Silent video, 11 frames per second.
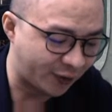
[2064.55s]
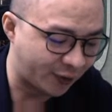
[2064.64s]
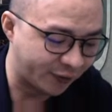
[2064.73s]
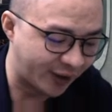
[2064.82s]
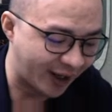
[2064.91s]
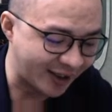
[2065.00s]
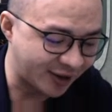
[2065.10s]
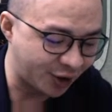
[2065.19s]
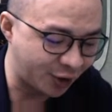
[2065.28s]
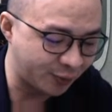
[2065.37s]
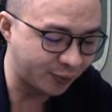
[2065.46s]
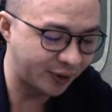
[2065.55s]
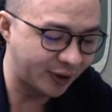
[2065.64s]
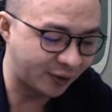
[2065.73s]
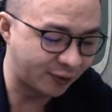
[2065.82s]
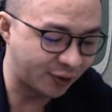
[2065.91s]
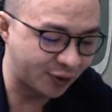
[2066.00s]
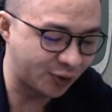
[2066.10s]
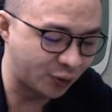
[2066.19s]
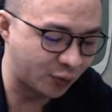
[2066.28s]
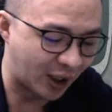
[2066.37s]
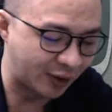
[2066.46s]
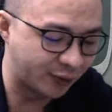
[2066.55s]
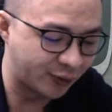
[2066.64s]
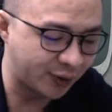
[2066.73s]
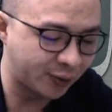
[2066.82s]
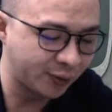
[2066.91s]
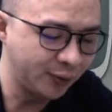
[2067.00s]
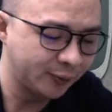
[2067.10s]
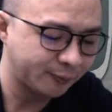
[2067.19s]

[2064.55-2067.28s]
over x cubed equals to 1 over 2.